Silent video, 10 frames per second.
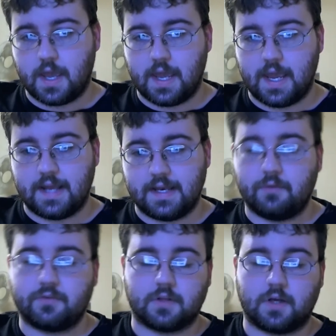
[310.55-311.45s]
and it
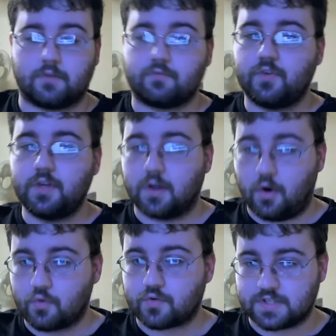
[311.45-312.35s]
was a really
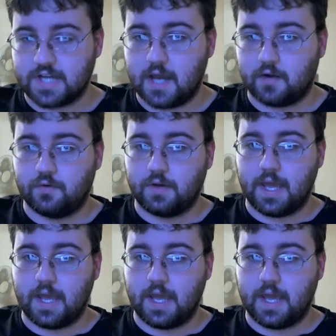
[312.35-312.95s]
older channel.